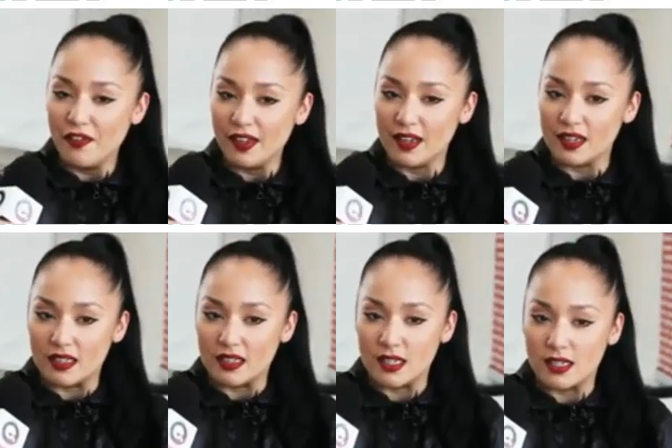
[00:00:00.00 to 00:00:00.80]

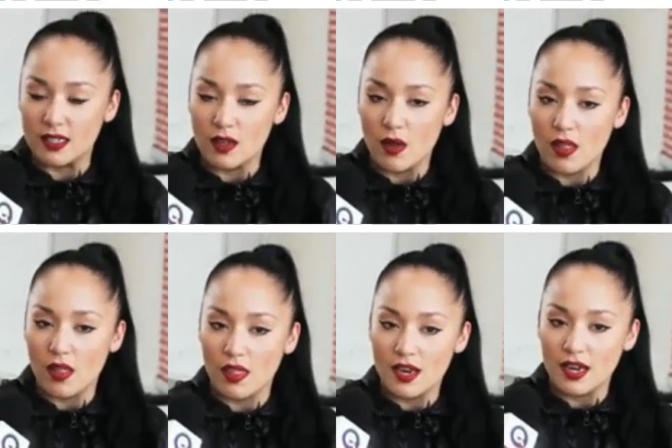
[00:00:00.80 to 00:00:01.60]
Fitness is
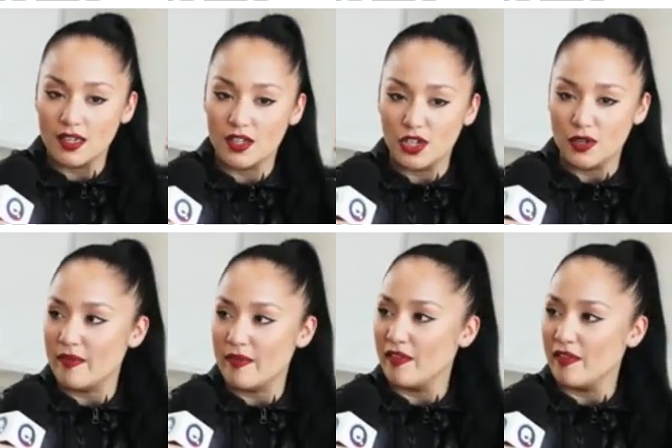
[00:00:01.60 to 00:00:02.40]
the nicest gym
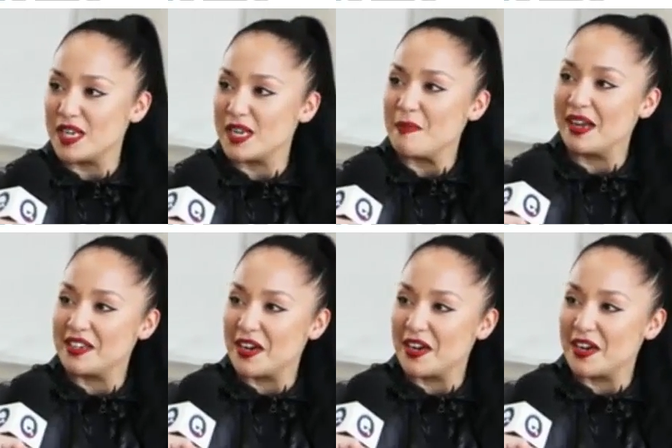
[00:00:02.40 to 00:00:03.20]
I've ever seen in my entire